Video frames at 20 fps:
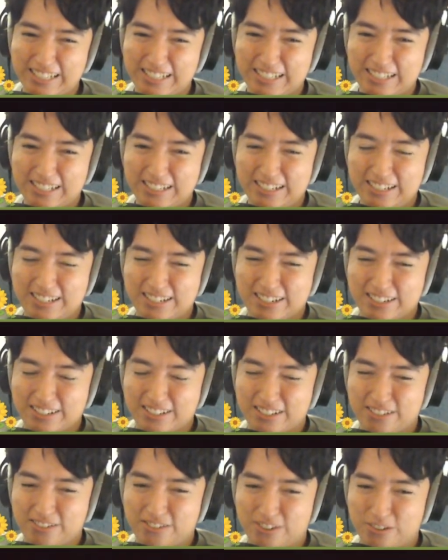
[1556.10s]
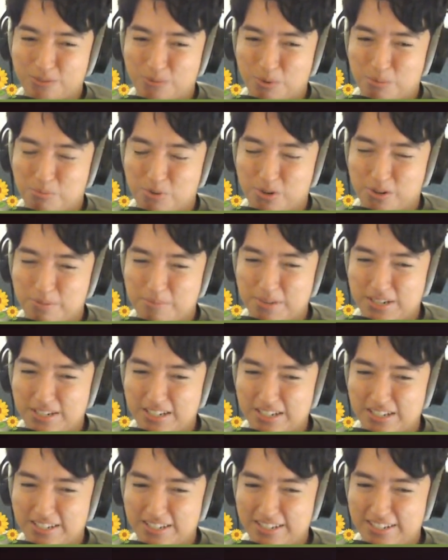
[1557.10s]
It's all the Realm Reborn
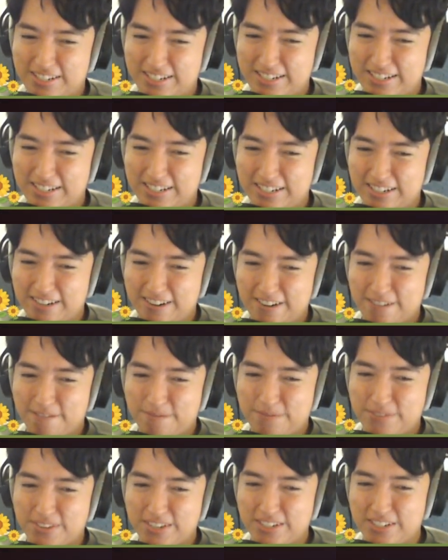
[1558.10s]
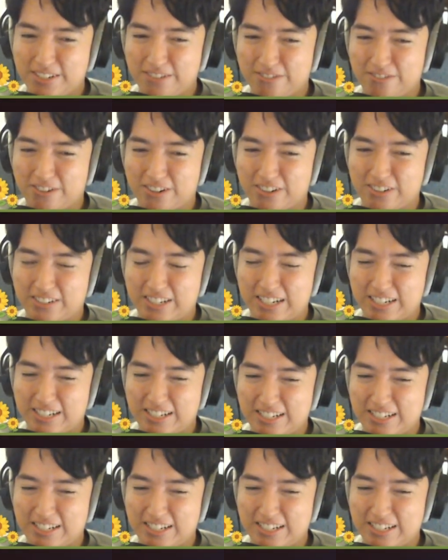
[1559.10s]
minions. This is a world that exists